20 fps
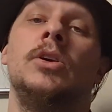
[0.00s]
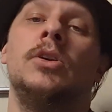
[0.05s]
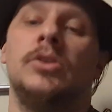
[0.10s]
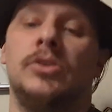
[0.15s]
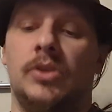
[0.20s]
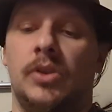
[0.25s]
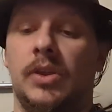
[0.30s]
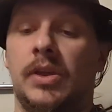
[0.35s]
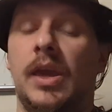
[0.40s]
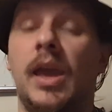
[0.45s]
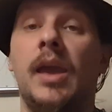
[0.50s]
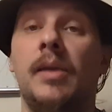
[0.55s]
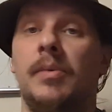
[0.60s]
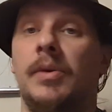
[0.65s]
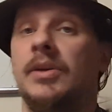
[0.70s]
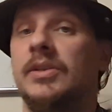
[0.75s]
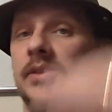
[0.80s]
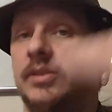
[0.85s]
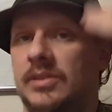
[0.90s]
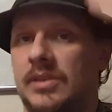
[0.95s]
So the game
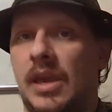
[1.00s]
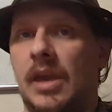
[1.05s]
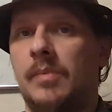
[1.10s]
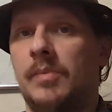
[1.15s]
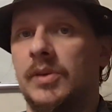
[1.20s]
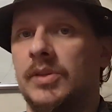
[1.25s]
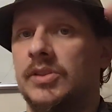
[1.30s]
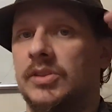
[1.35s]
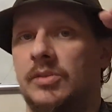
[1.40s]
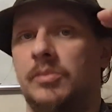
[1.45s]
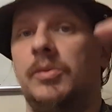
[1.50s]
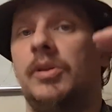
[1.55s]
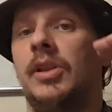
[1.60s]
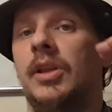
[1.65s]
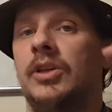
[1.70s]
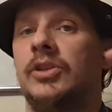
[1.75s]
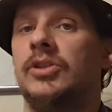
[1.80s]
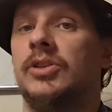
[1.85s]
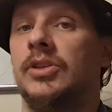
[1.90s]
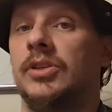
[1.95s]
is
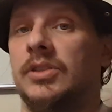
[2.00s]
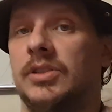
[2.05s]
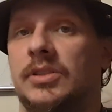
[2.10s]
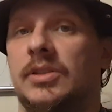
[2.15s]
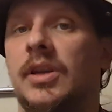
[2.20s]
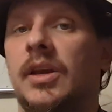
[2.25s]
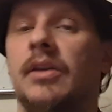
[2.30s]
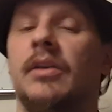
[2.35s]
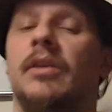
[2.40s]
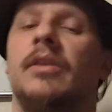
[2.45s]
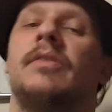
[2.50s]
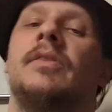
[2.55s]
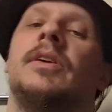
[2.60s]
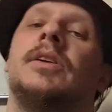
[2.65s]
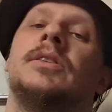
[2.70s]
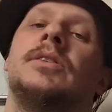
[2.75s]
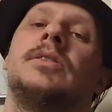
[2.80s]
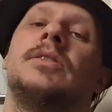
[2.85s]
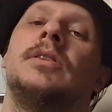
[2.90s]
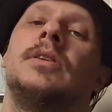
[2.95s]
simulationist
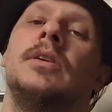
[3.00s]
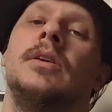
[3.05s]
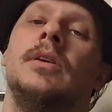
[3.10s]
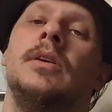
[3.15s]
narrativist.